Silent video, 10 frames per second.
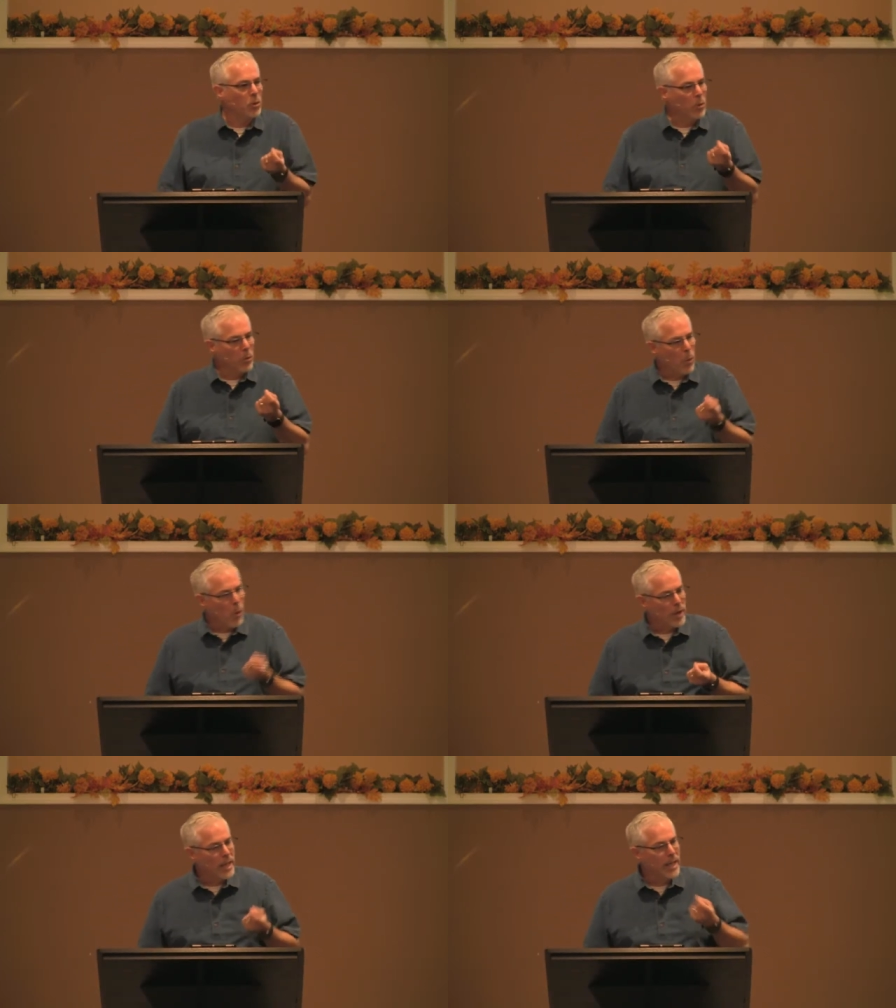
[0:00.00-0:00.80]
that we're
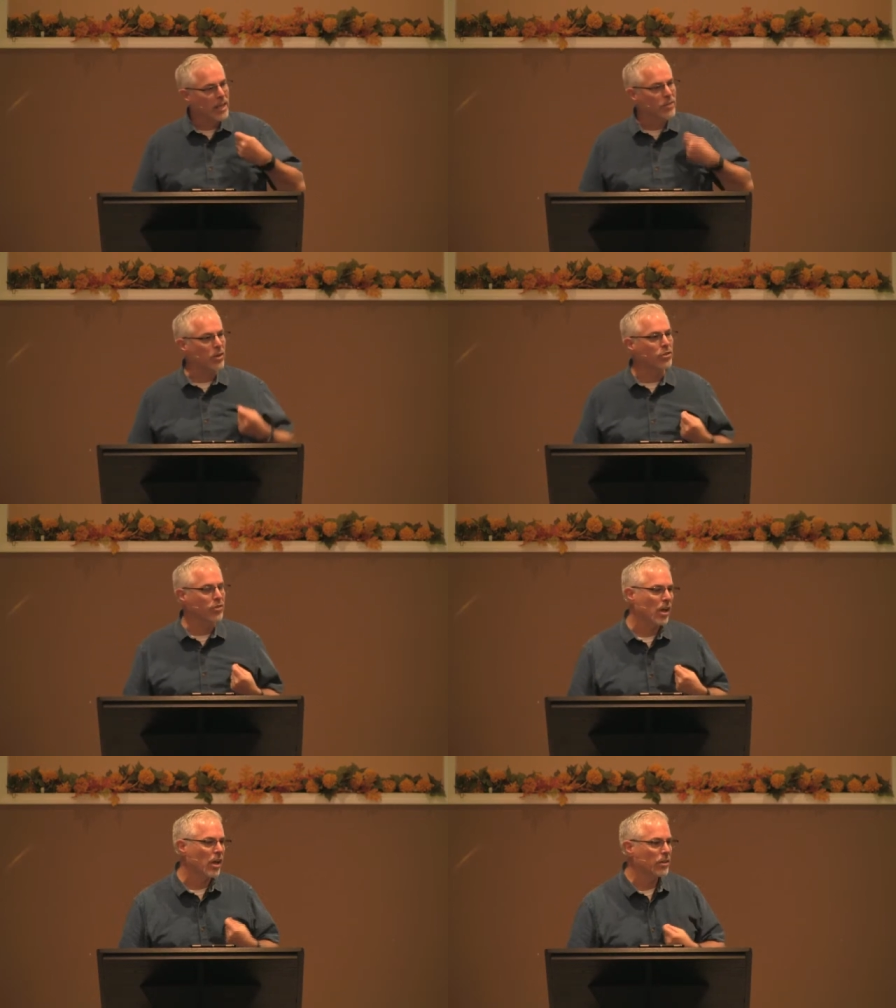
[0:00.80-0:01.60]
warring against
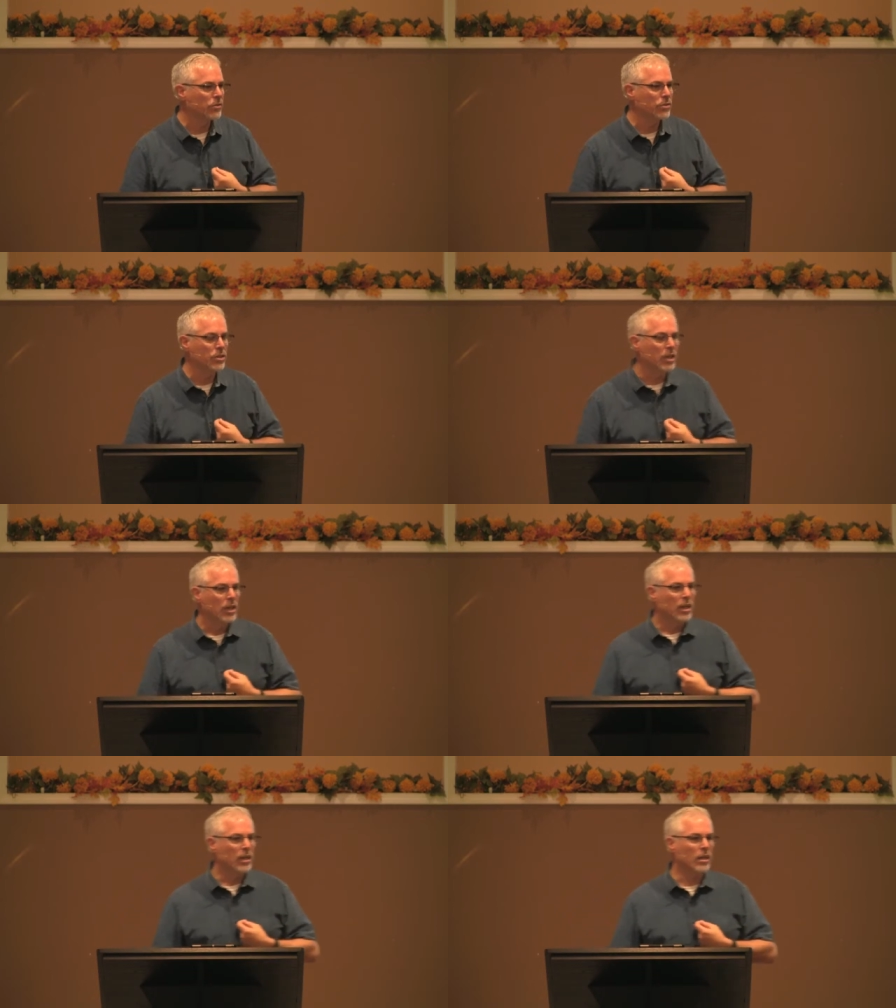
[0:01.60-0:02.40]
ourselves,
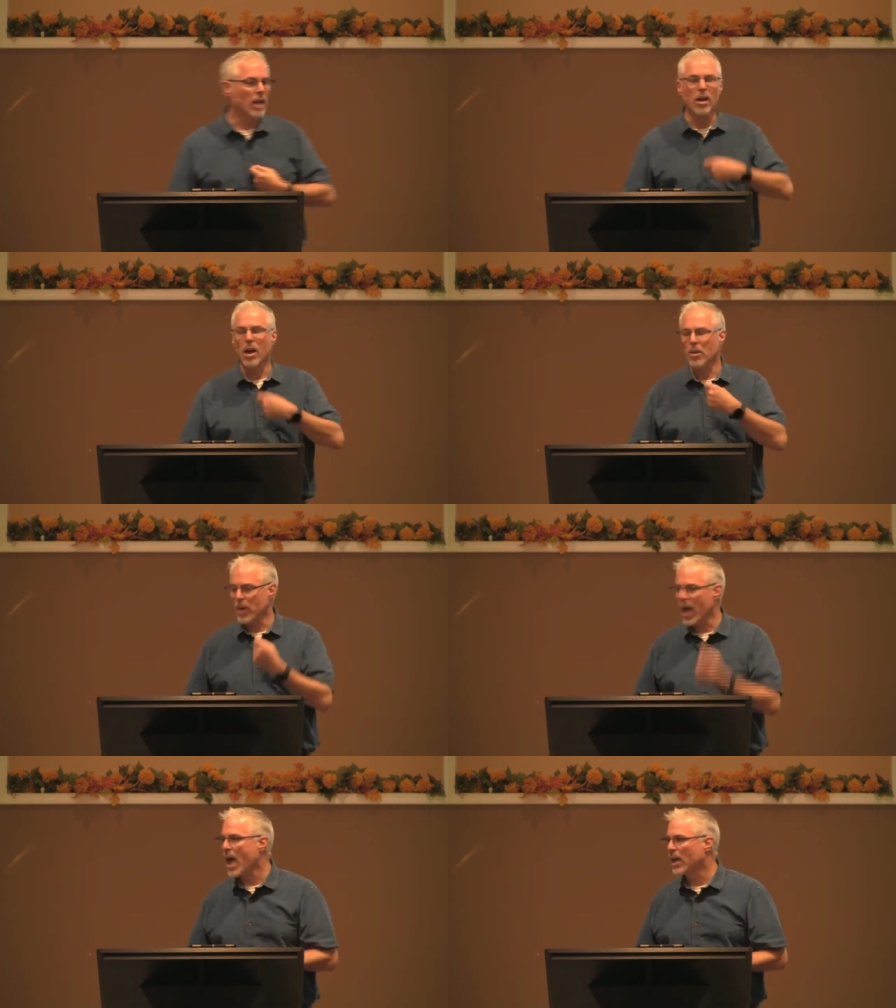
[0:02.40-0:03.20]
uh, our, our
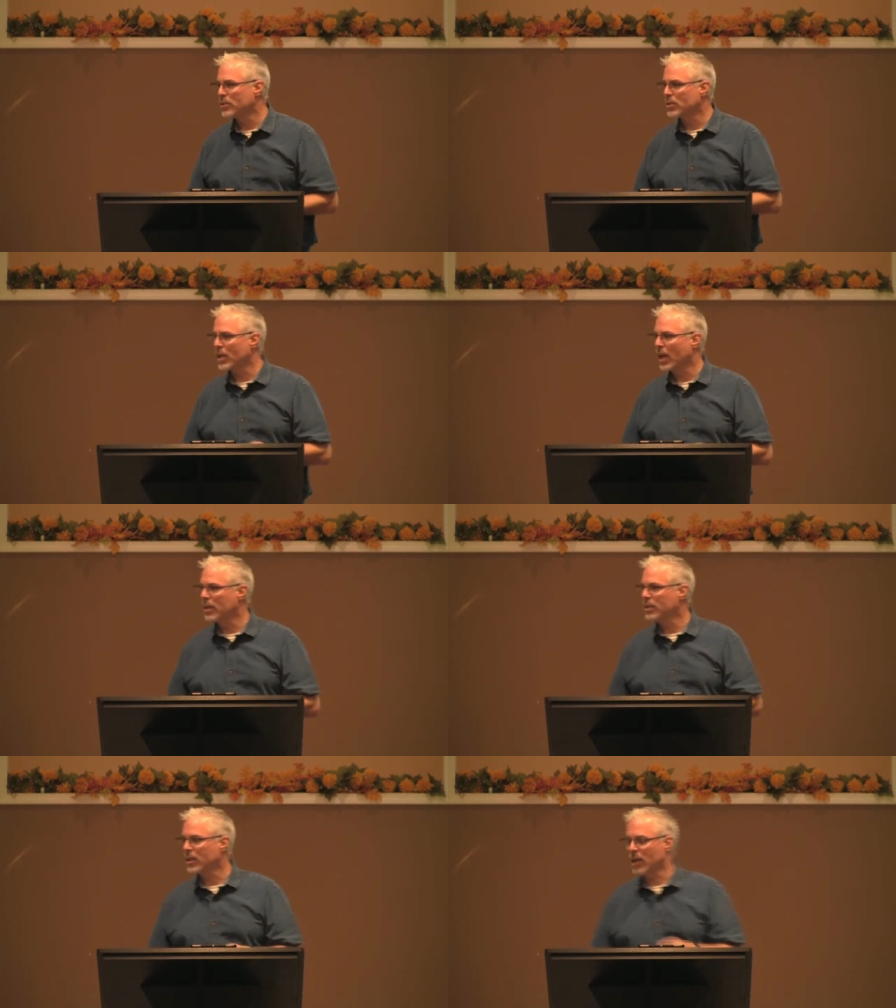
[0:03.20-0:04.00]
past,
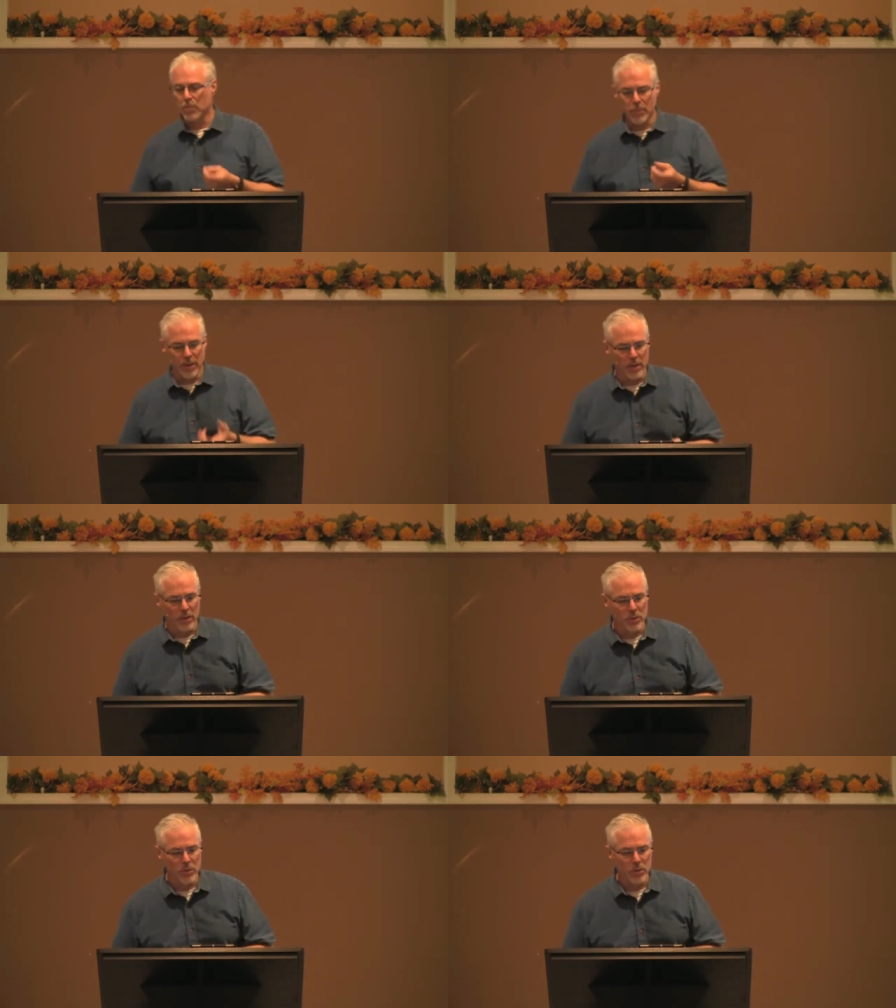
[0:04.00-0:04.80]
and our
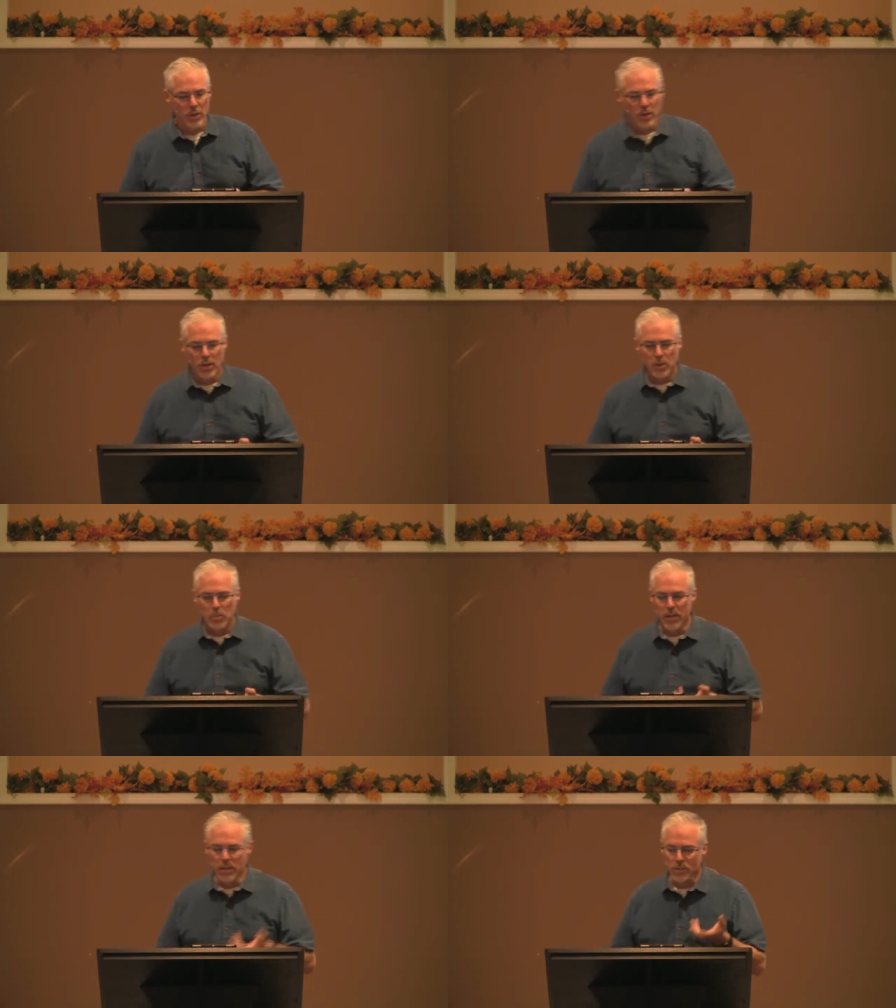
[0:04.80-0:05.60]
peers,
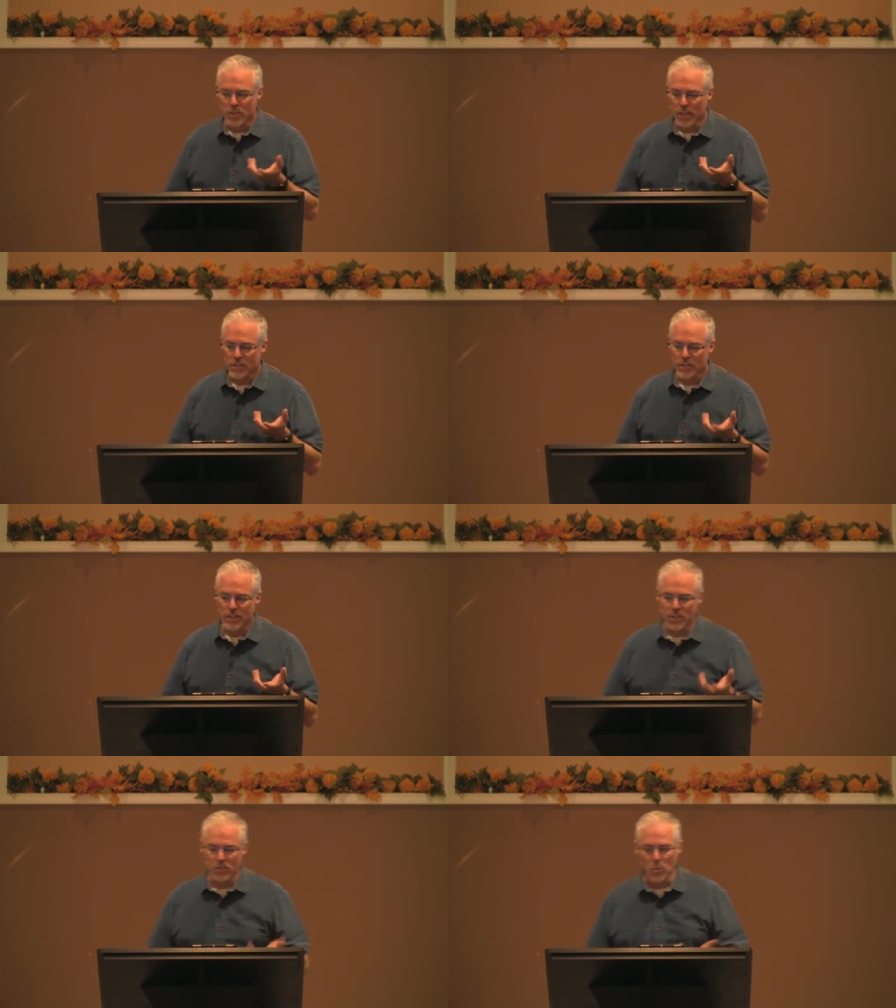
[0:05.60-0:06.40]
Peter says
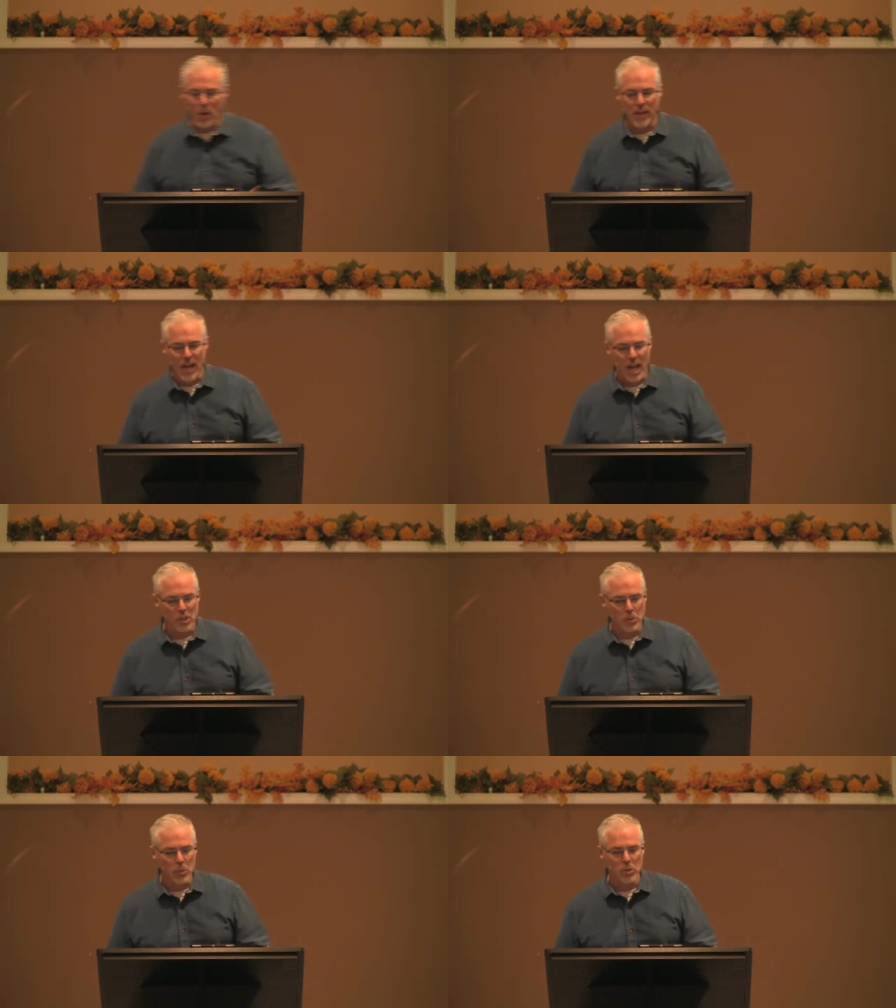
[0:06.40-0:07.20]
this is why the
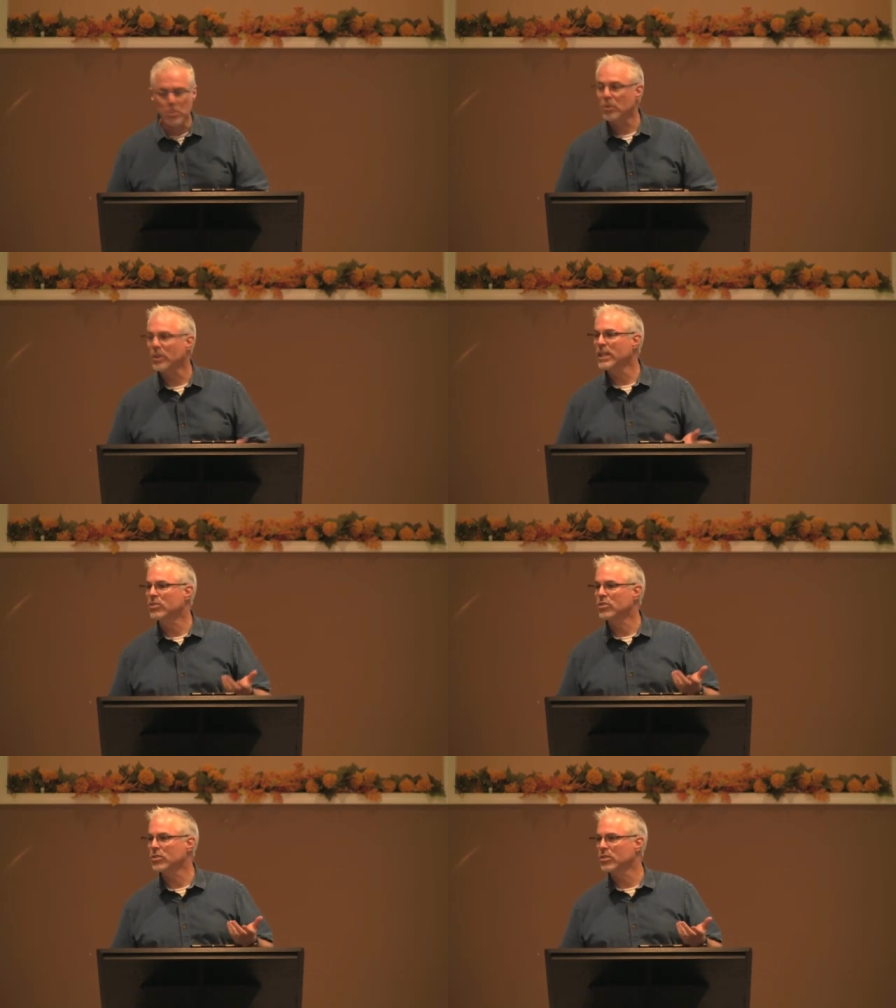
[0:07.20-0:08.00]
gospel was
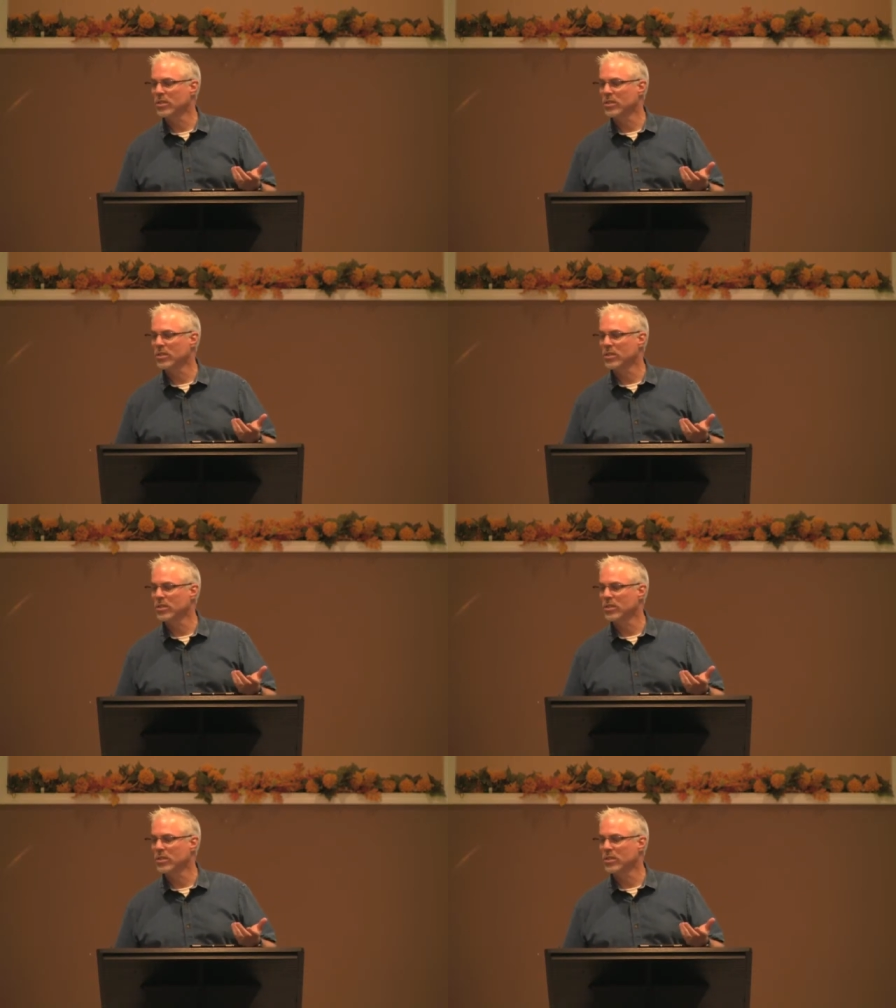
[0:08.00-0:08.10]
preached,